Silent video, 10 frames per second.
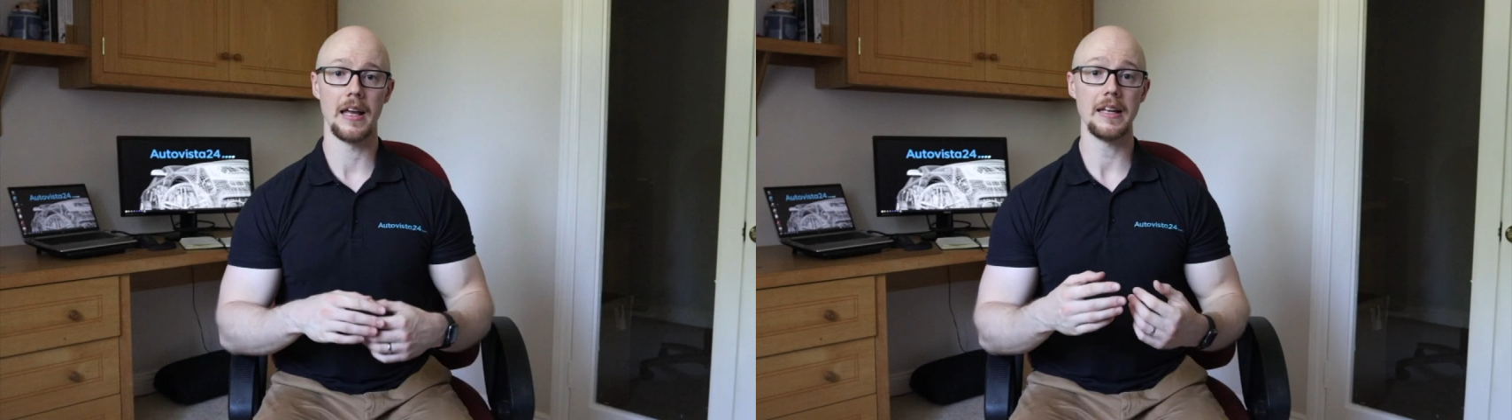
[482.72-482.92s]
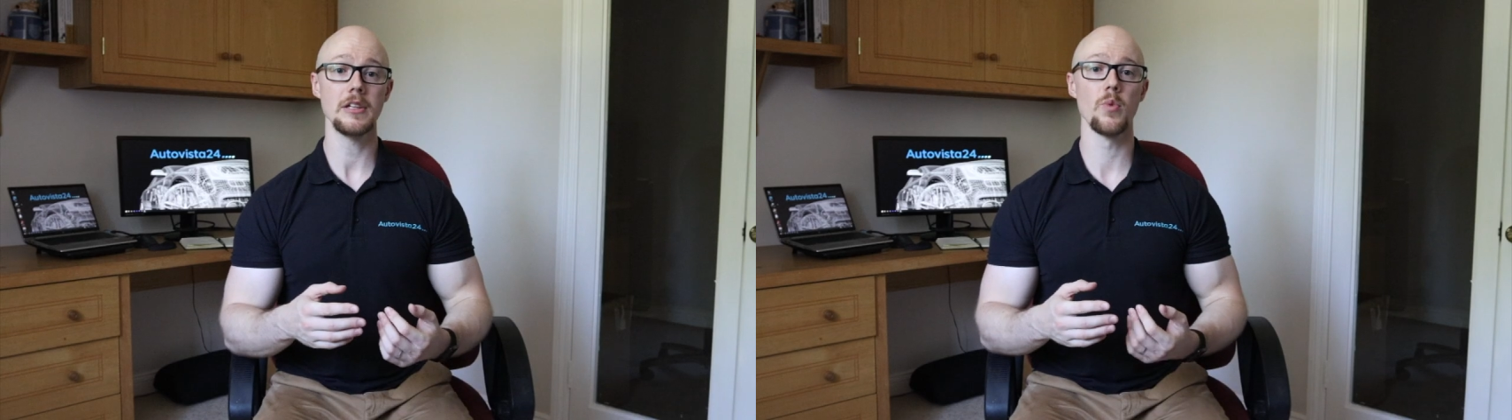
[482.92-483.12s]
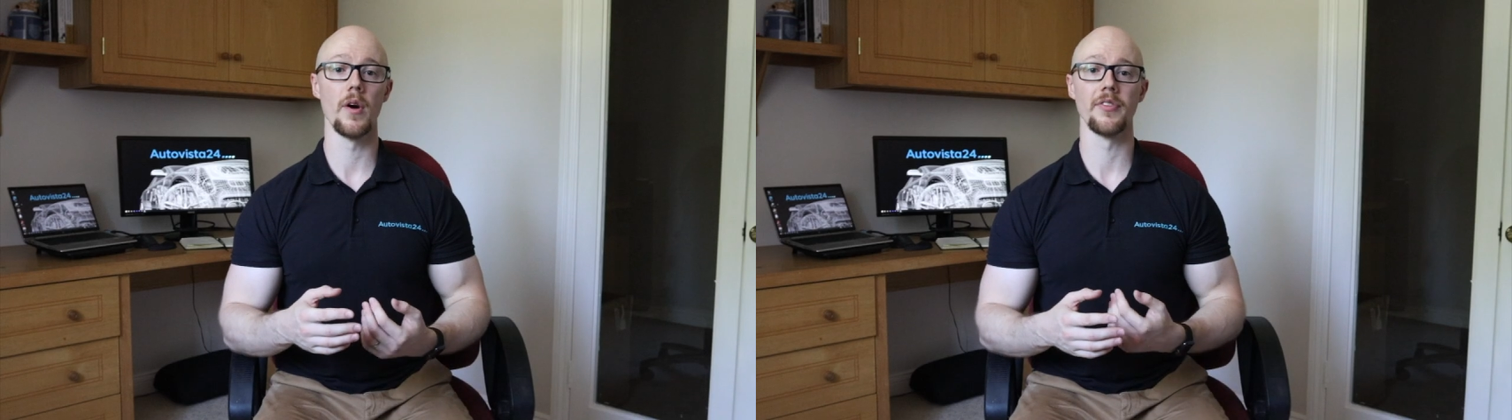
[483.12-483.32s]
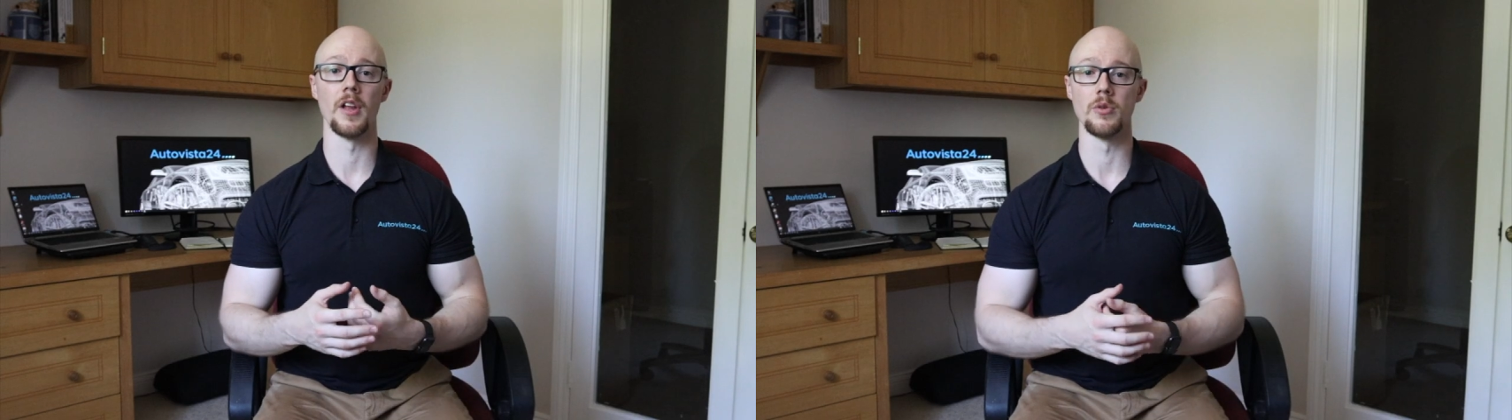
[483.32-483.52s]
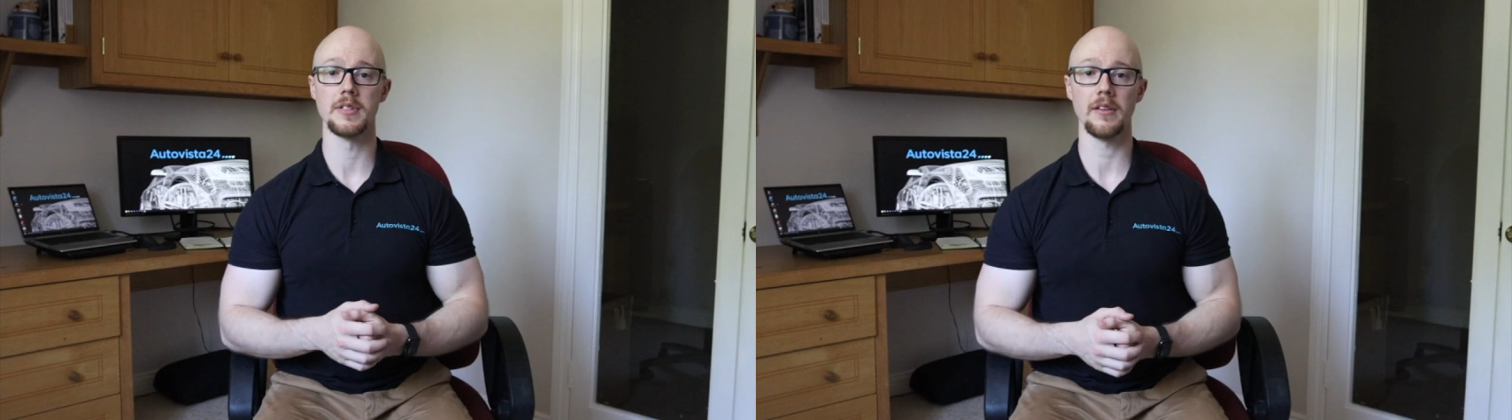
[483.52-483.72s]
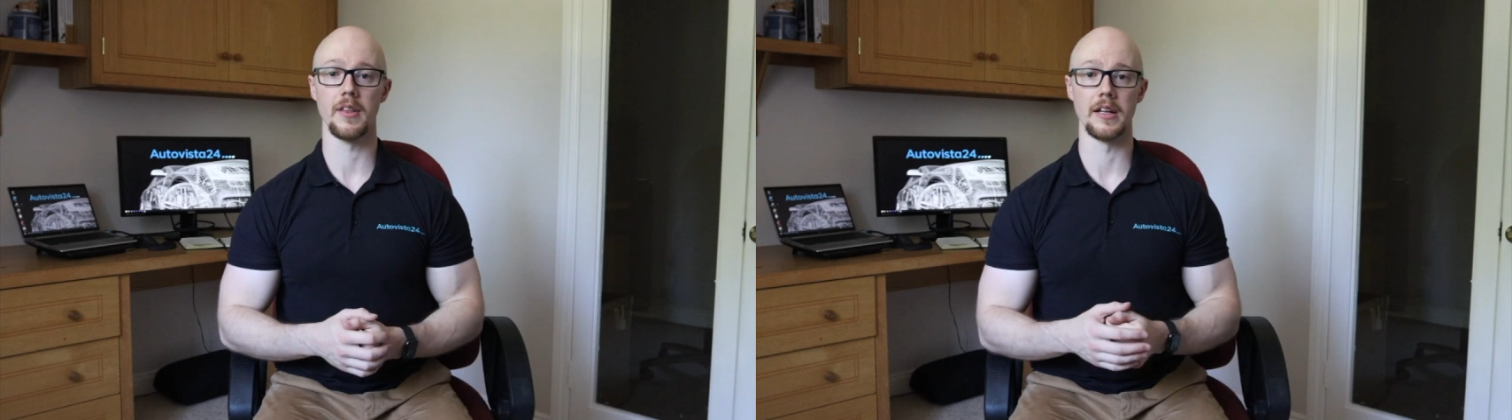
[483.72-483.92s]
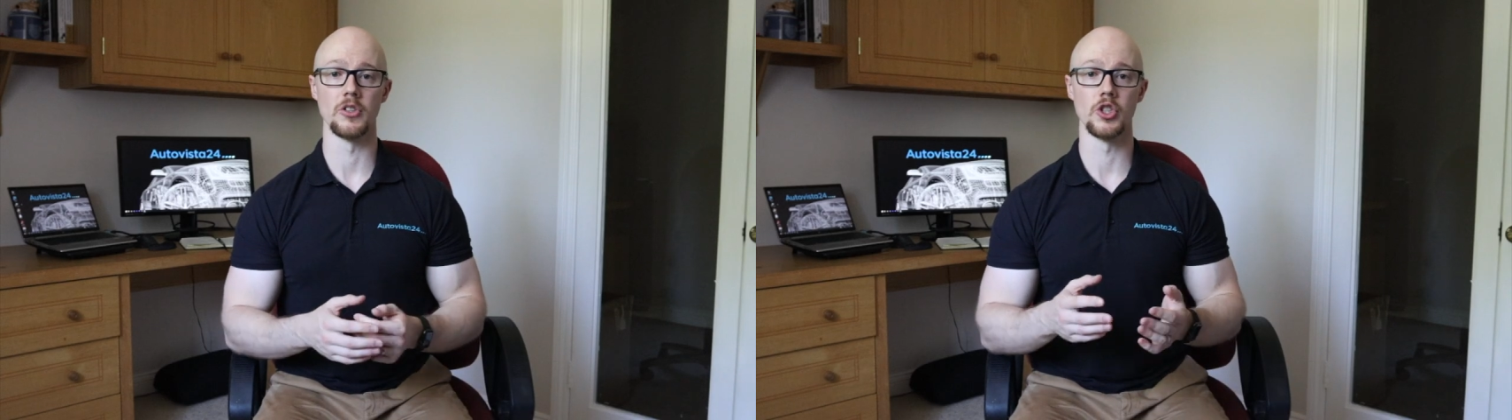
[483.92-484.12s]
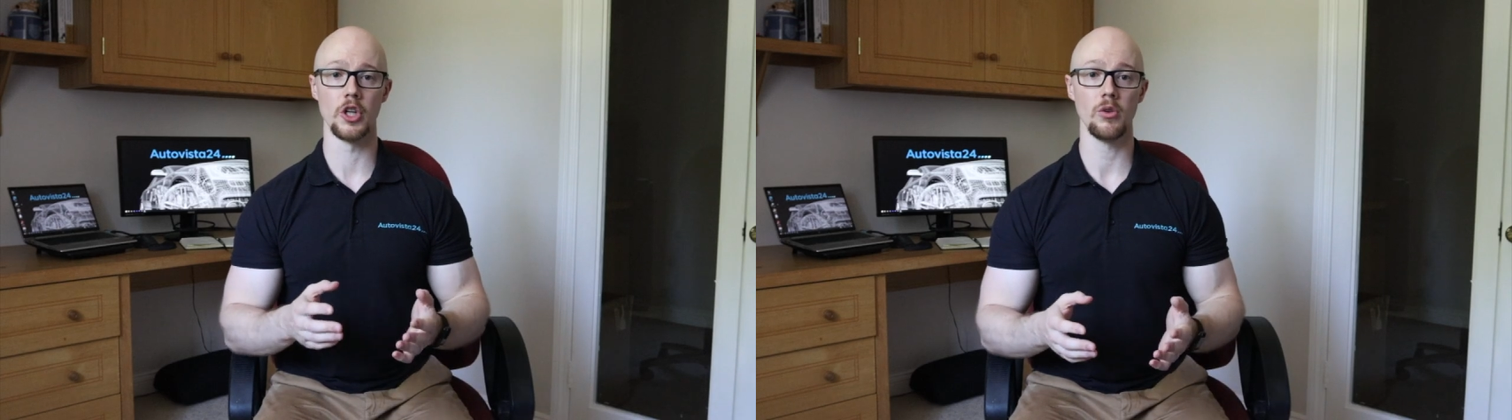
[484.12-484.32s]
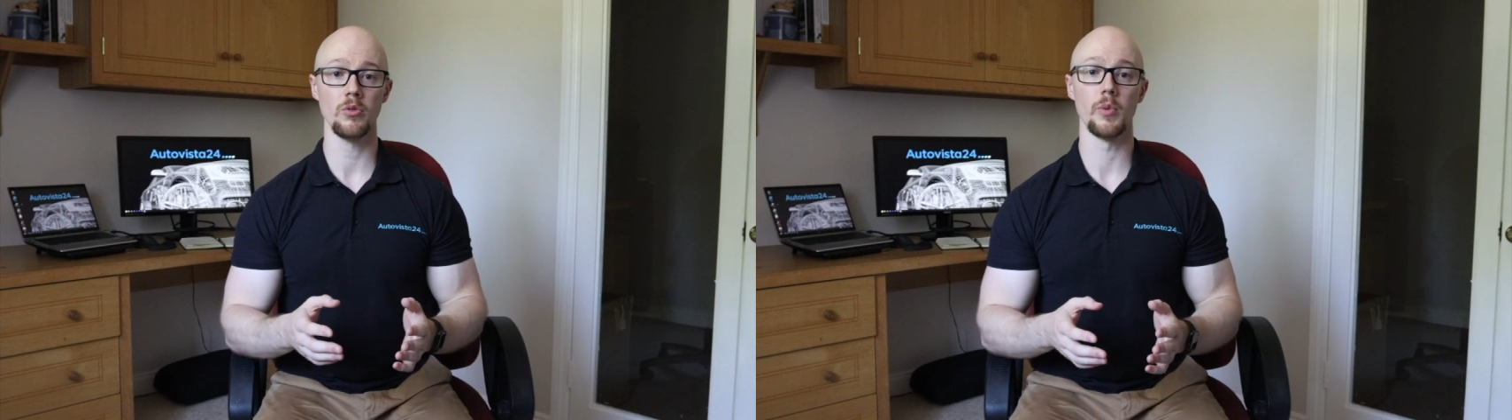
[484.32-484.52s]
It is worth noting that in June